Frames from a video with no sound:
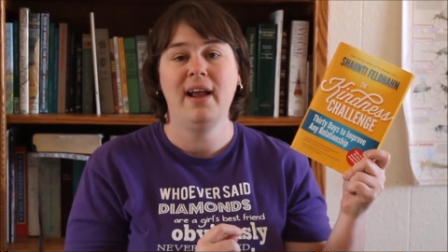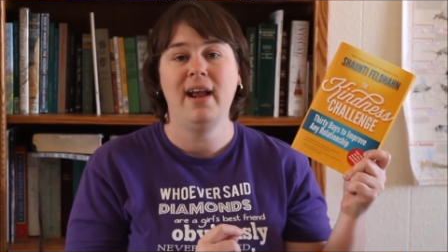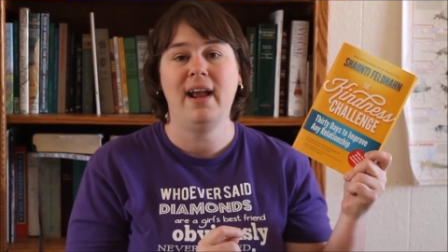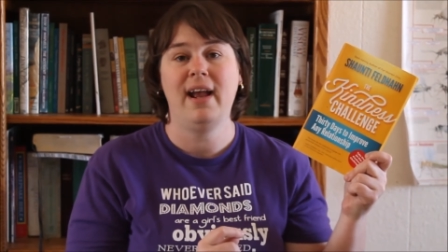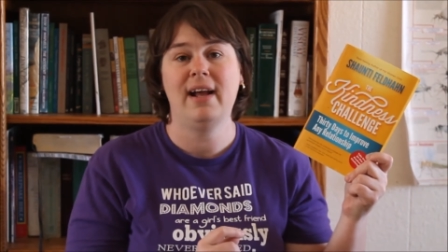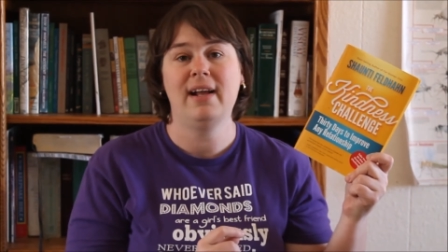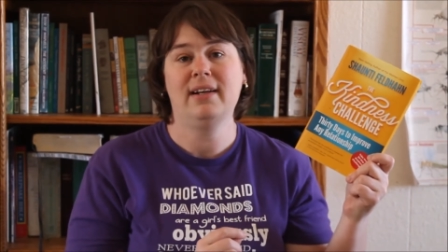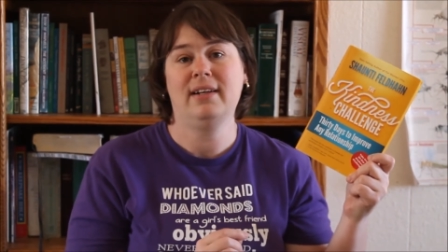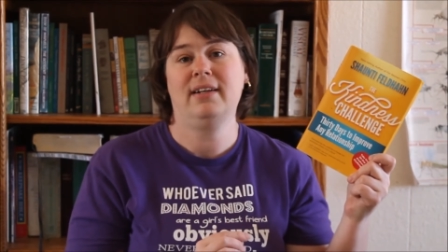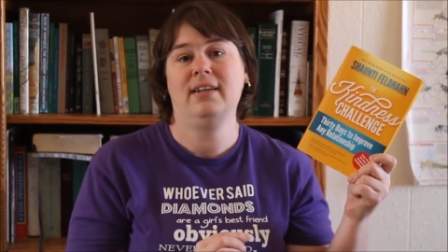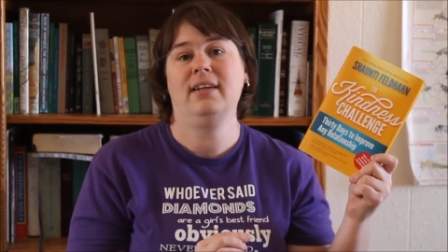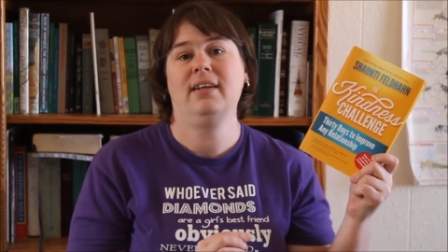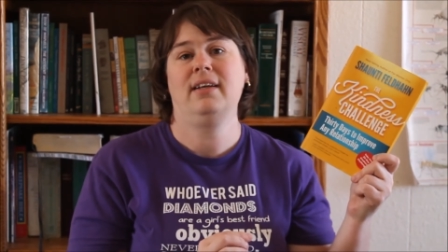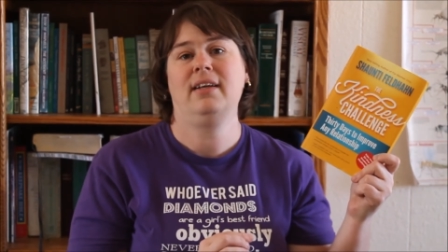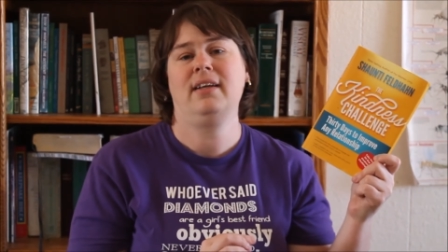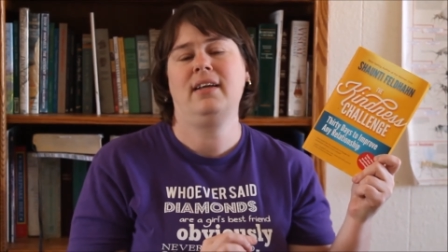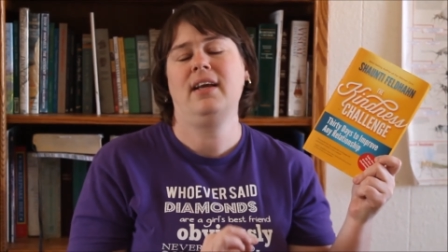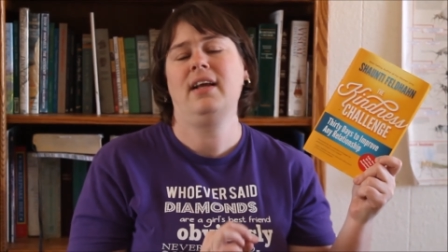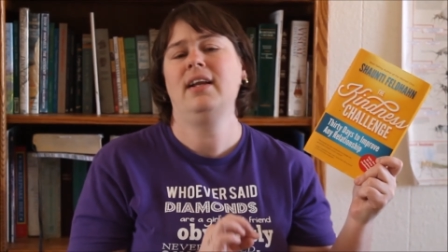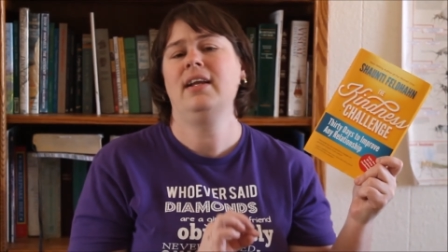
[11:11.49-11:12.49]
and
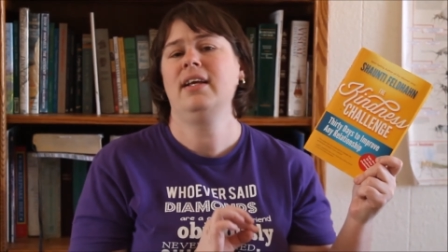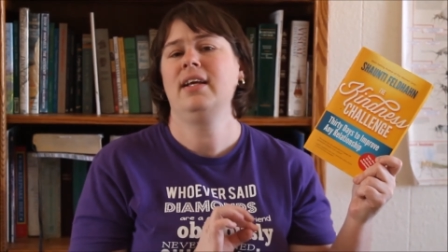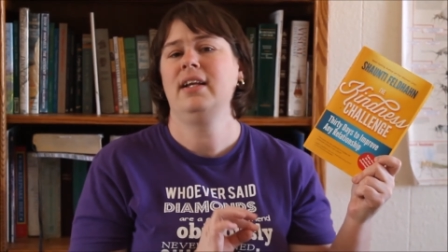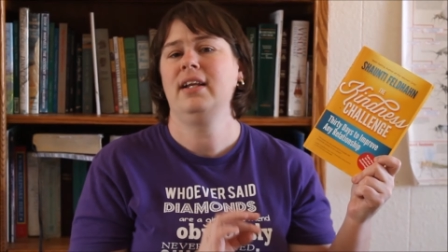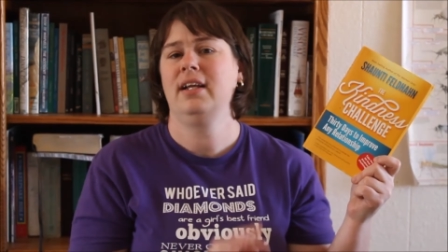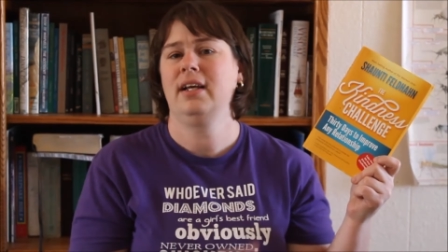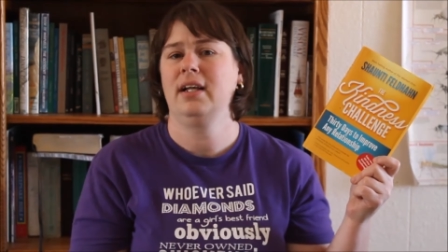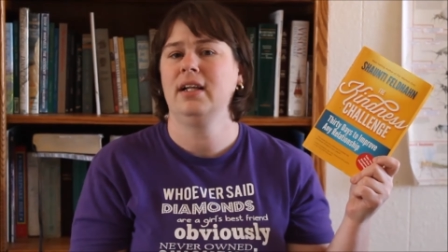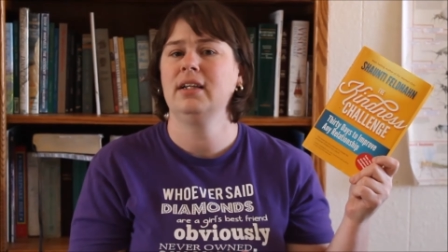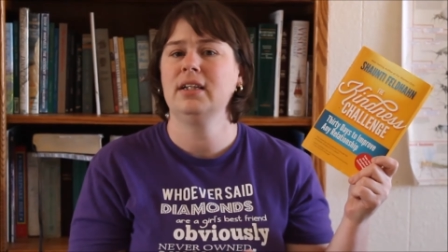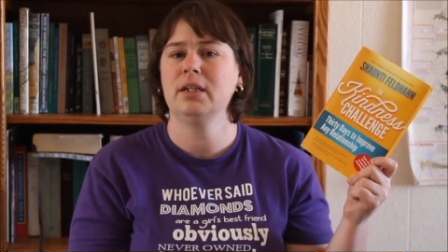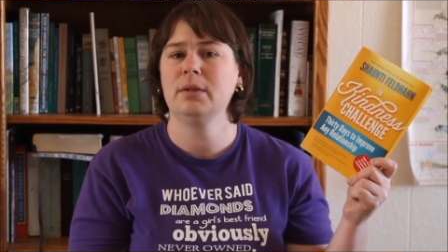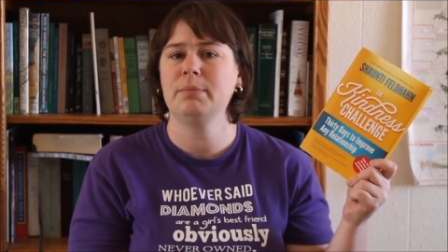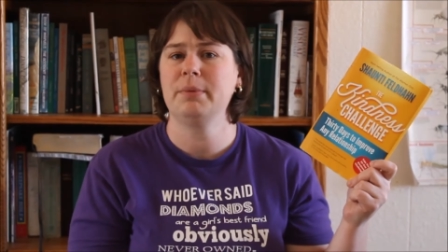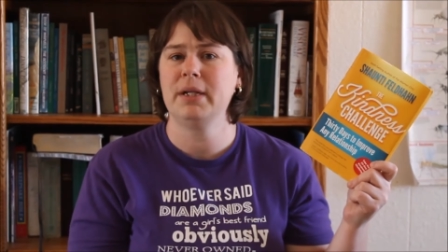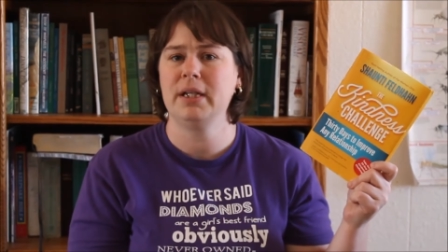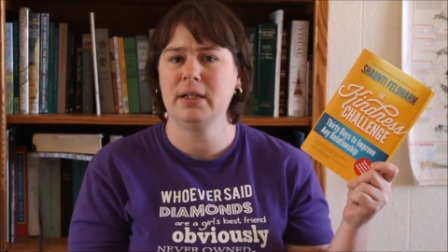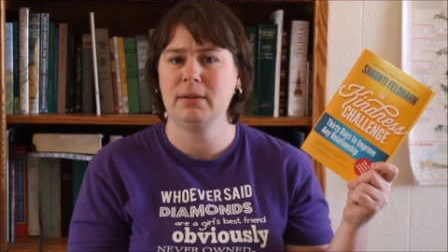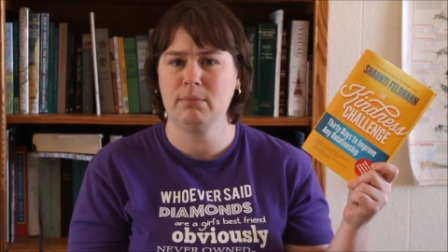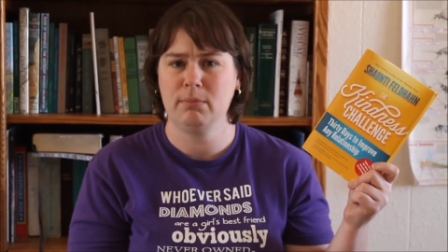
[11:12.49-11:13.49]
kind of getting a little
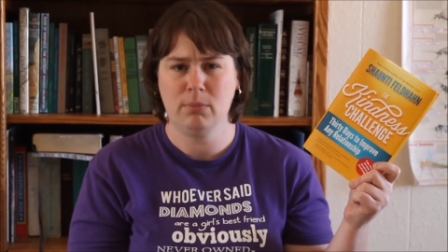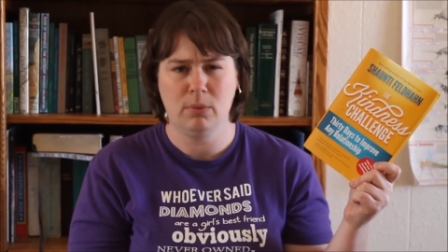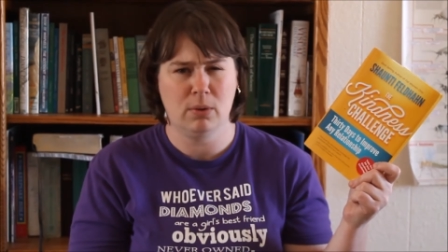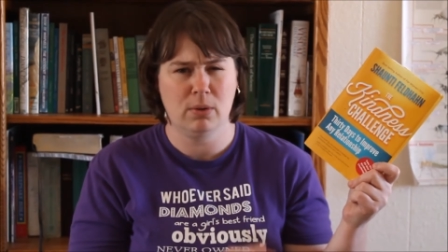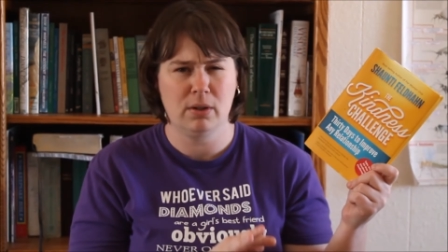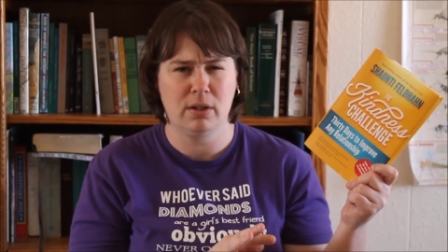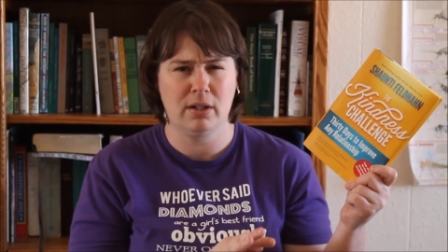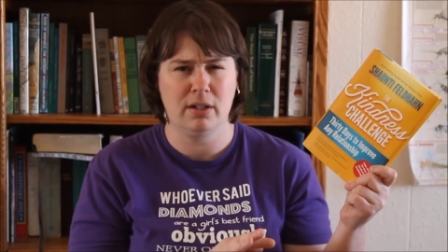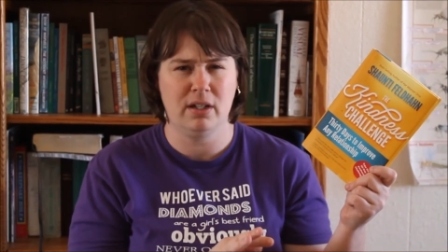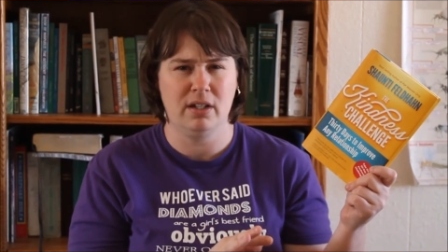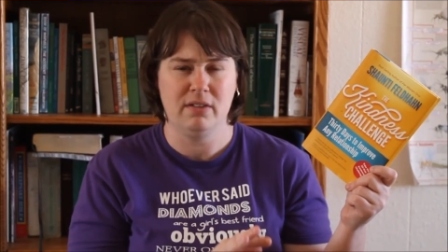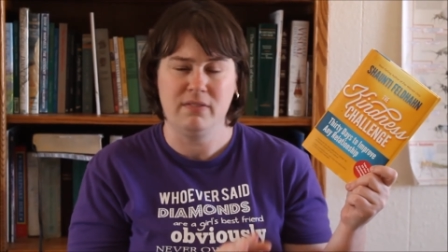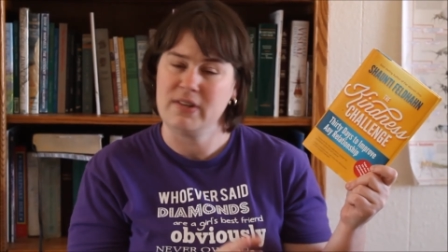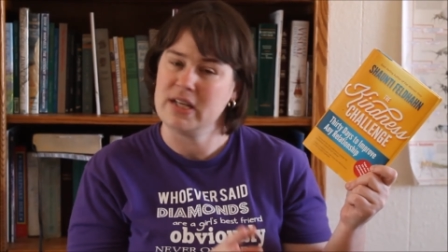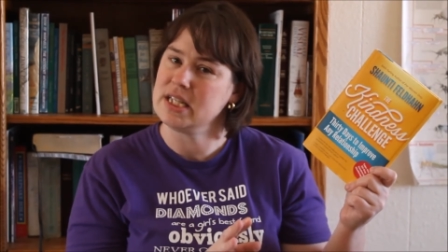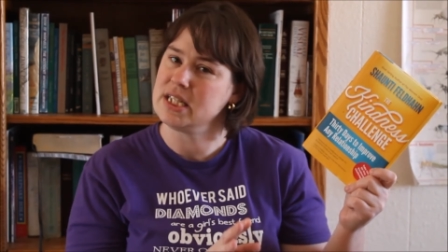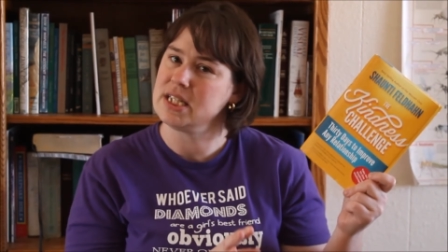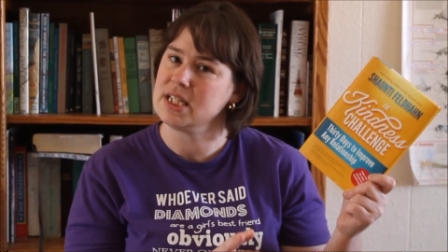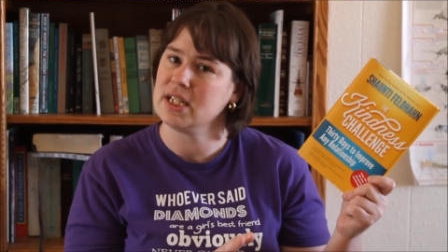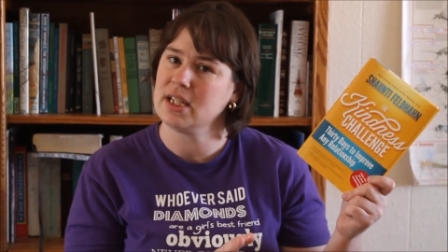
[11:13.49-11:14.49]
bit more
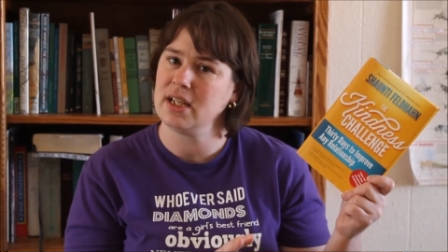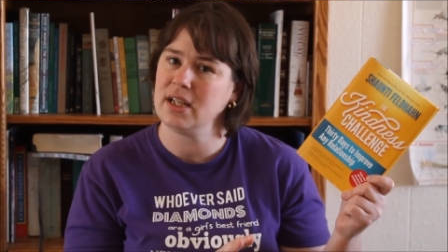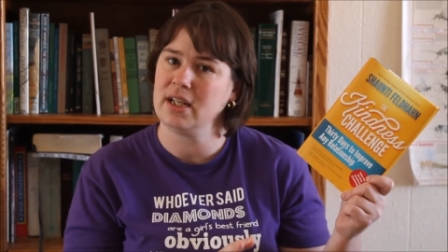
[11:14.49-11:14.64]
invested